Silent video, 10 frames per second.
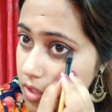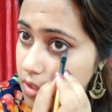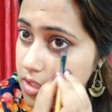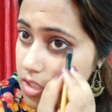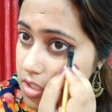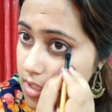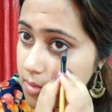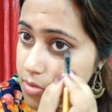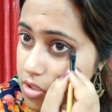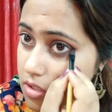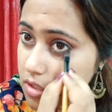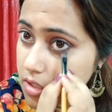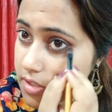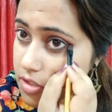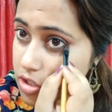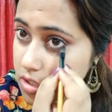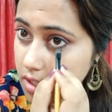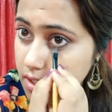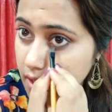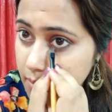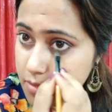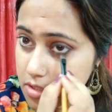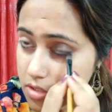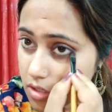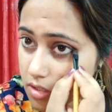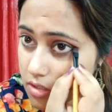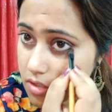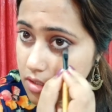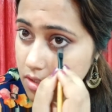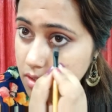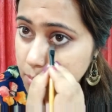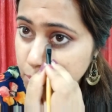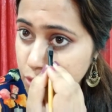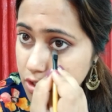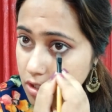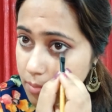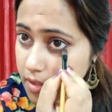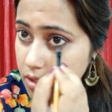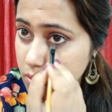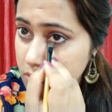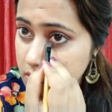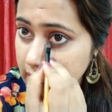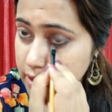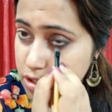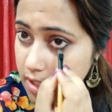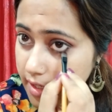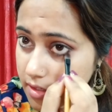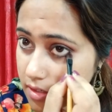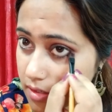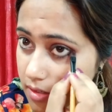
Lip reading: Using the same glitter shade, I'm just gonna put it on my lower lash line.